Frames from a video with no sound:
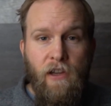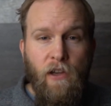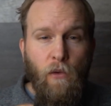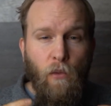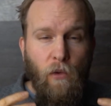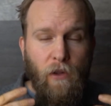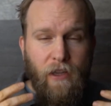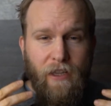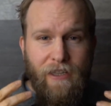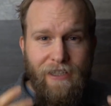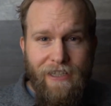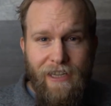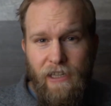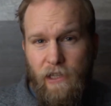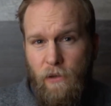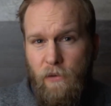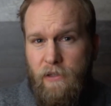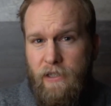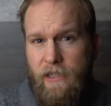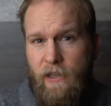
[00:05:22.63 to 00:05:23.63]
will
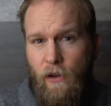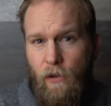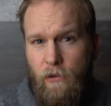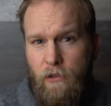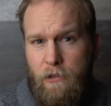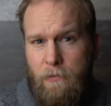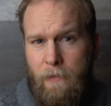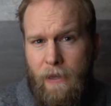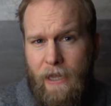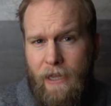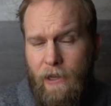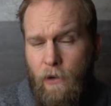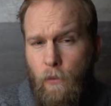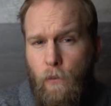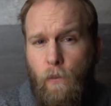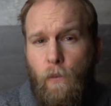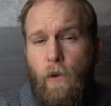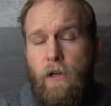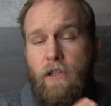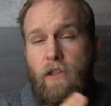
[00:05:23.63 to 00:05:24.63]
continuously hold us back,
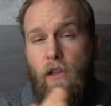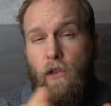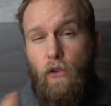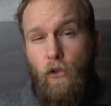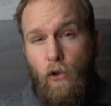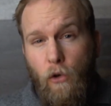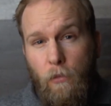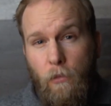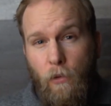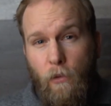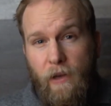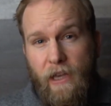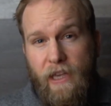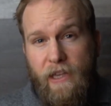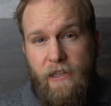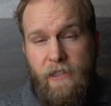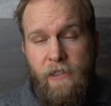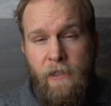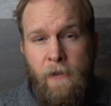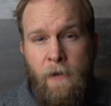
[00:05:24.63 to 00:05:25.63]
which the normal way
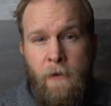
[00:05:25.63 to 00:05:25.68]
is,